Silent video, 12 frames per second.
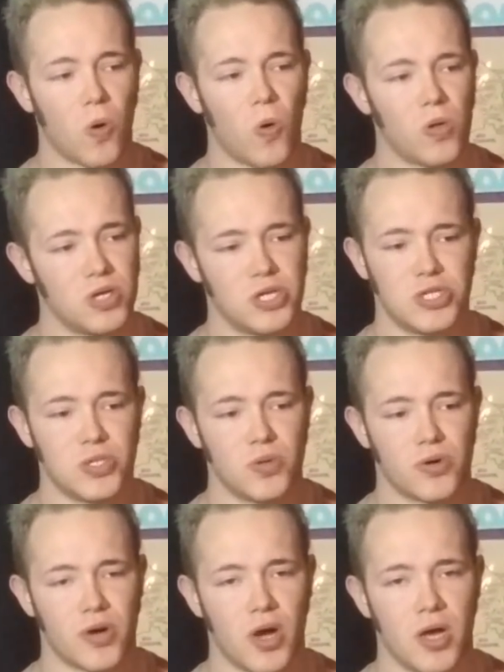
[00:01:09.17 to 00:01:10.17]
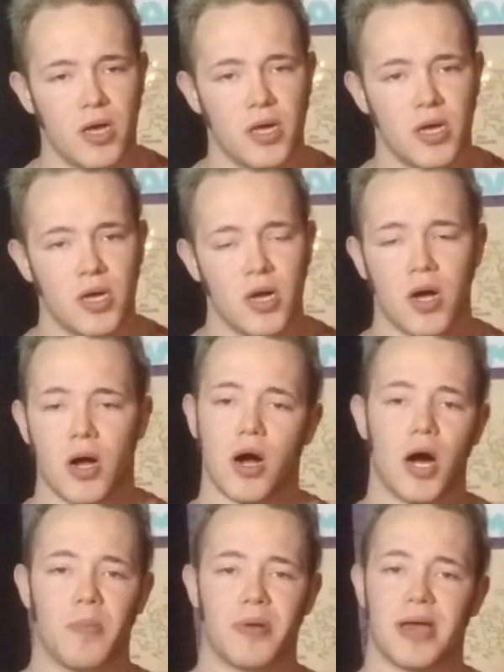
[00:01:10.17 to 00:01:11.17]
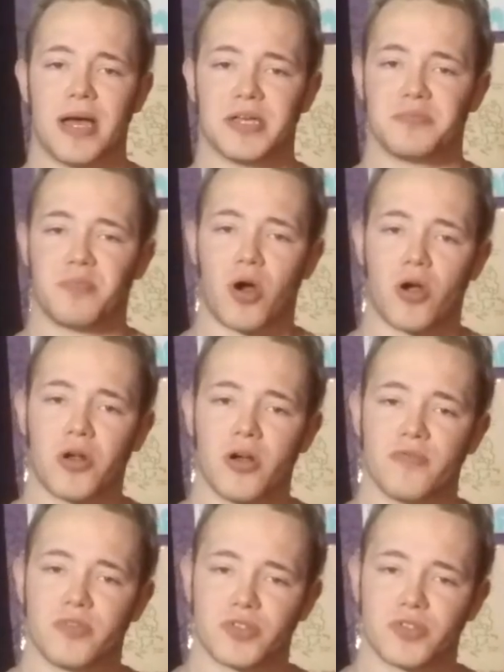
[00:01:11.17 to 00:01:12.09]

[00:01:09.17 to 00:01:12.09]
whole issue or not, uh, but it has part of the